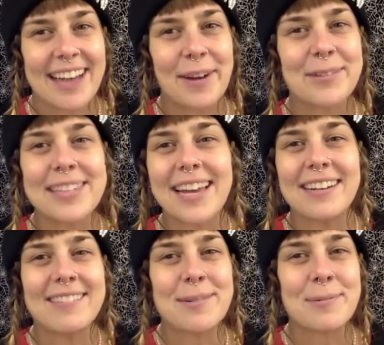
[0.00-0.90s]
Outside
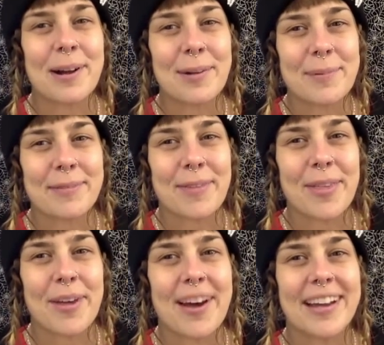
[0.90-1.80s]
of the realm of
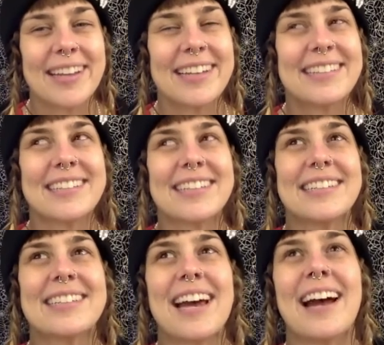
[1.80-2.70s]
thought is an
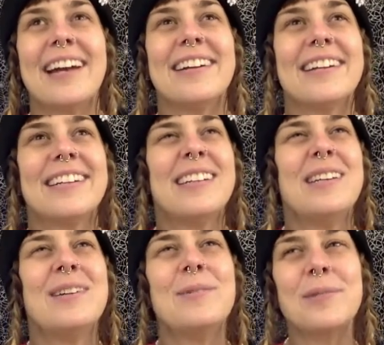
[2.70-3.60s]
entire
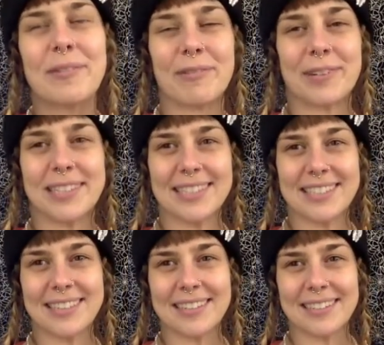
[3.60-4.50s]

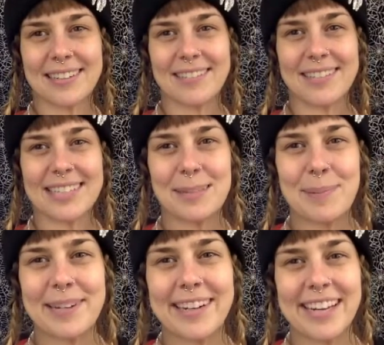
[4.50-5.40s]
universe of
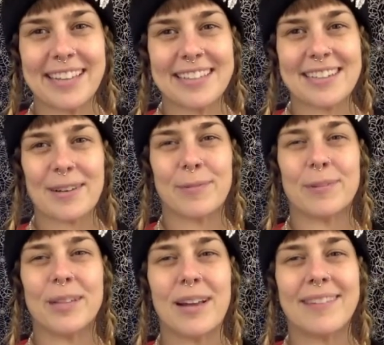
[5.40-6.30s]
experience, of
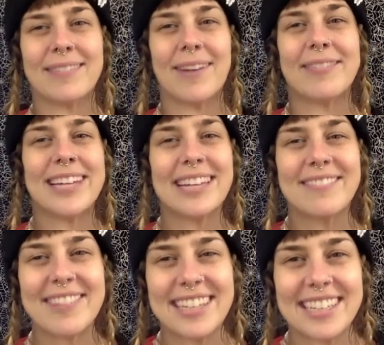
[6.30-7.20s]
love, of
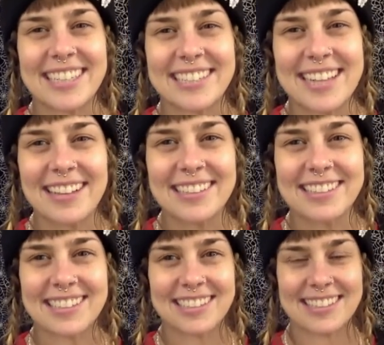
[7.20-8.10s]
infinite
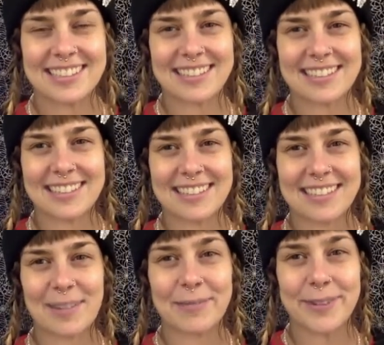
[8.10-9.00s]
intelligence,
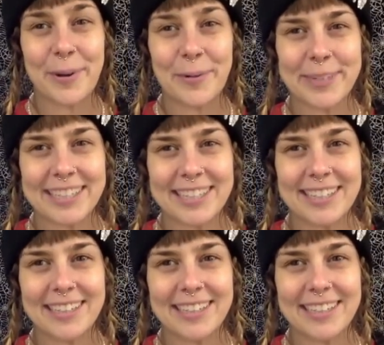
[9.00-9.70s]
of knowing.